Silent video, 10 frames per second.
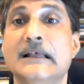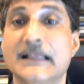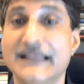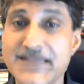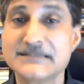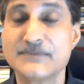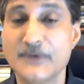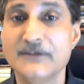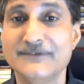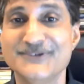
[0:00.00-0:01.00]
That's
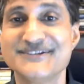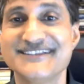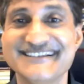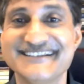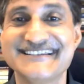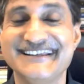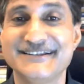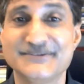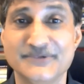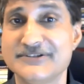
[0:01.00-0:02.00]
one of those little
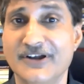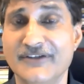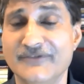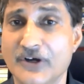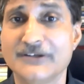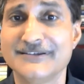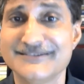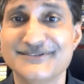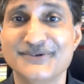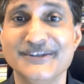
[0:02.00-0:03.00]
secrets which a lot of
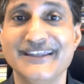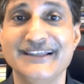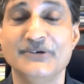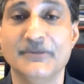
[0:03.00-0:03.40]
doctors don't tell you